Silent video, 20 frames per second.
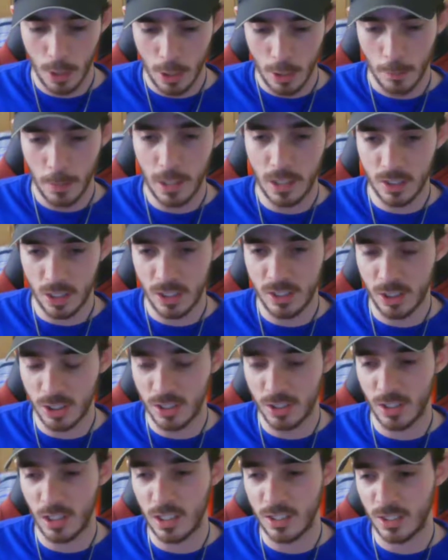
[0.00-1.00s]
It's
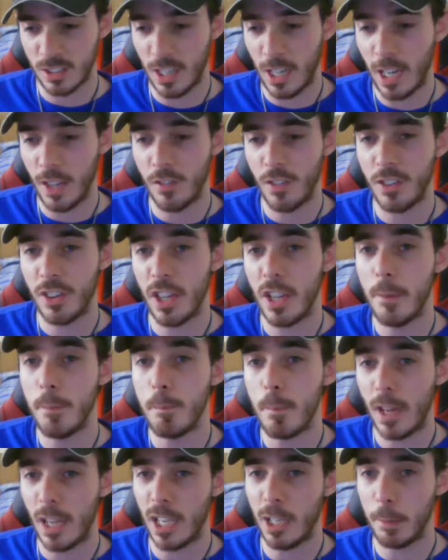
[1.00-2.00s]
just a sign that they
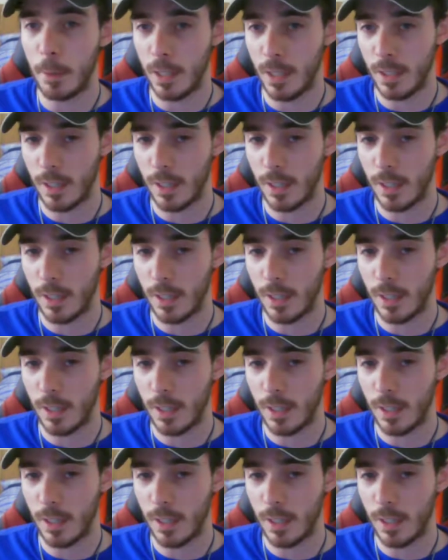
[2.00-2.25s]
may be